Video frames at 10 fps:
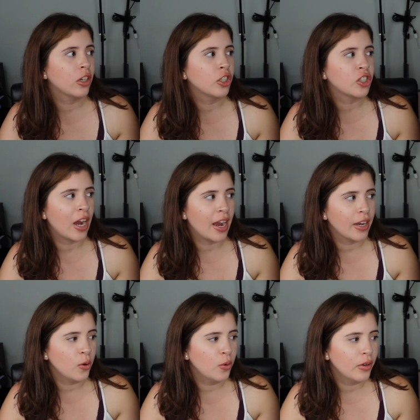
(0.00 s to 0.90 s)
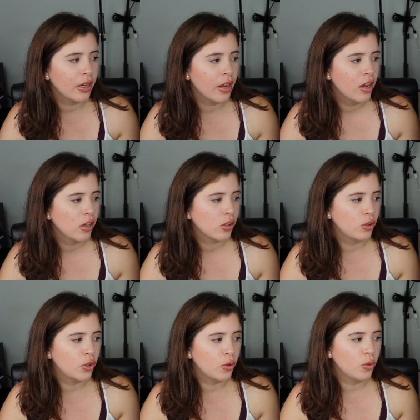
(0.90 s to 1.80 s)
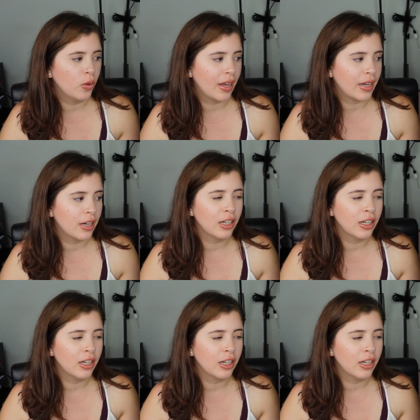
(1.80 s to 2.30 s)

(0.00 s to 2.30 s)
a, a child so do like